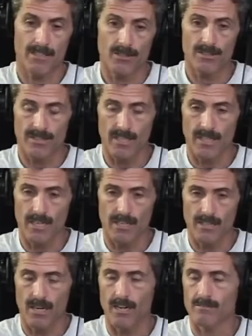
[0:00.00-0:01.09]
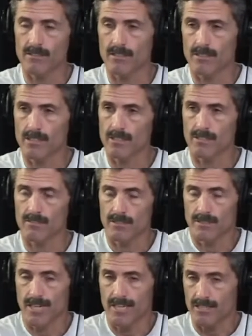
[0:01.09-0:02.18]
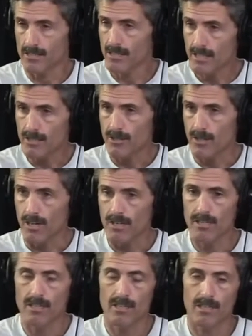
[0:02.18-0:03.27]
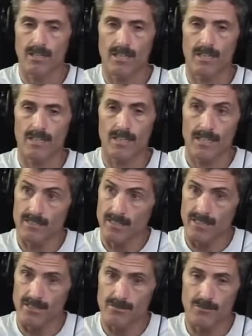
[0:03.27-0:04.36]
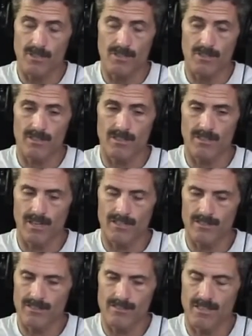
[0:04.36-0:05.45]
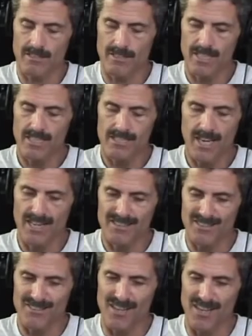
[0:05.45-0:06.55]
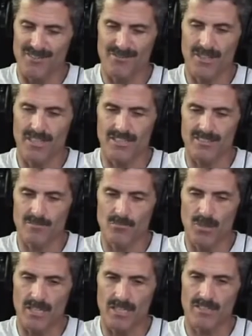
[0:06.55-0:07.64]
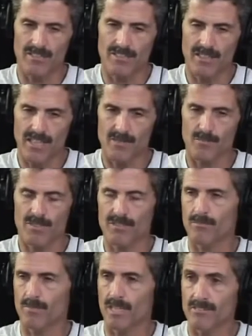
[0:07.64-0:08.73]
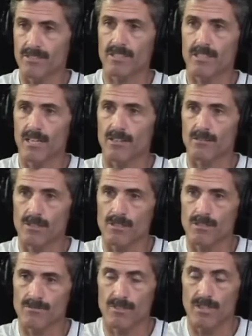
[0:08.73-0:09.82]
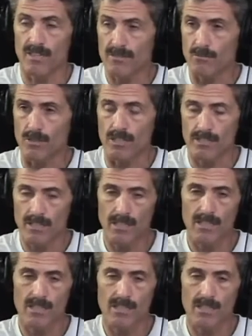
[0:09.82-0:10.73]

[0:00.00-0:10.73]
of course, they got caught with their hand in the cookie jar. And like I say, that's where, getting attacked is not fun, but there can be some benefits down the road for everyone